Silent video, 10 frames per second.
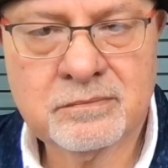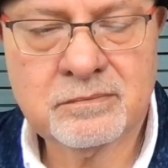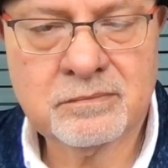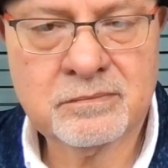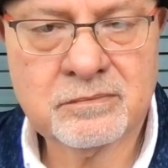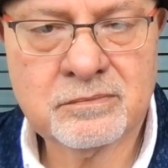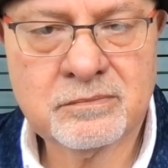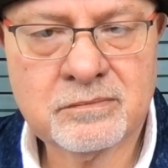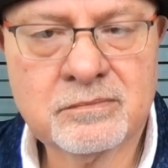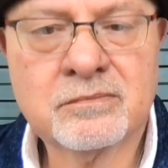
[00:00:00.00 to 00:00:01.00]

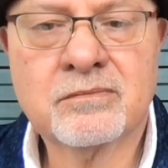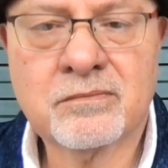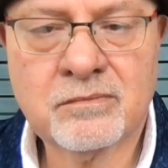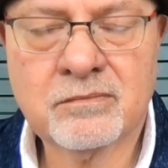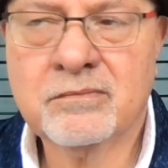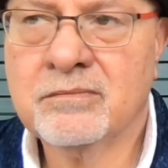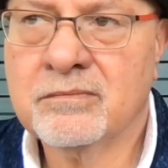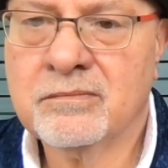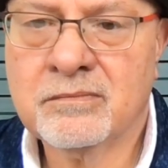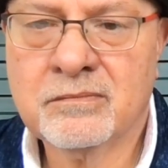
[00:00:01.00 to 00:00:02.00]

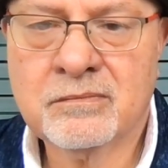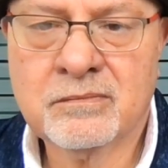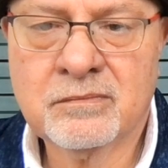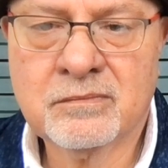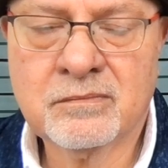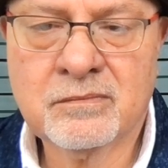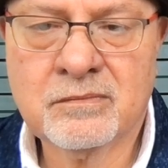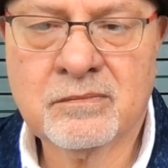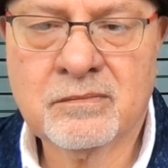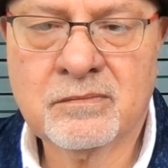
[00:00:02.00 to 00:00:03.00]

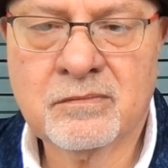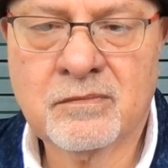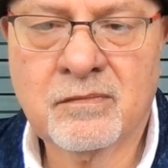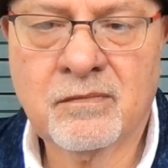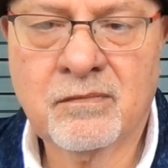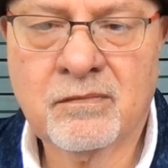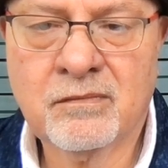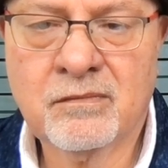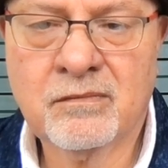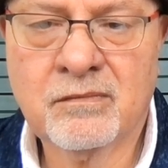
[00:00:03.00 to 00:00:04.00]

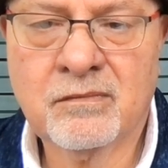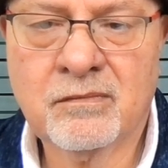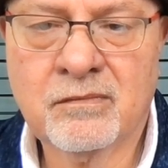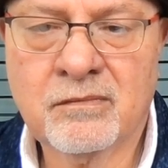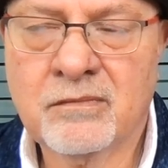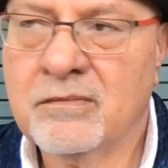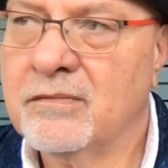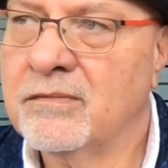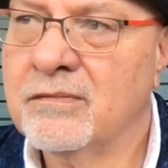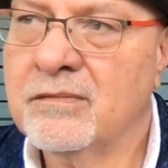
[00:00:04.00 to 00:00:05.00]

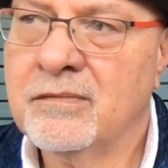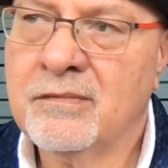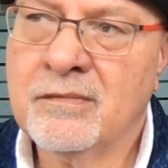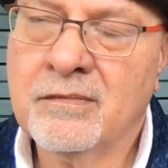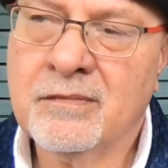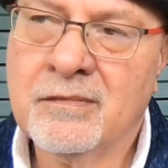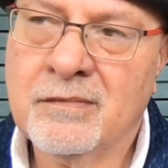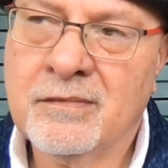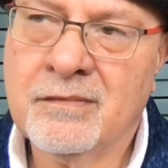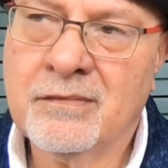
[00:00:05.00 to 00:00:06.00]

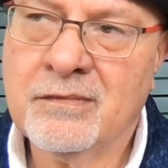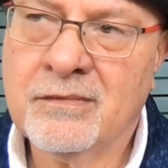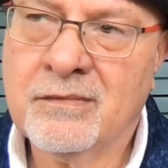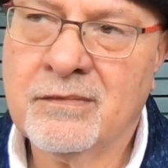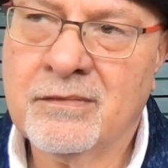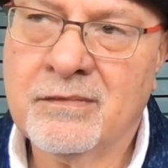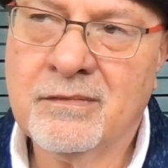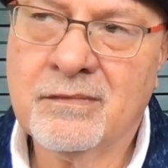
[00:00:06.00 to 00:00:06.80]
(silent)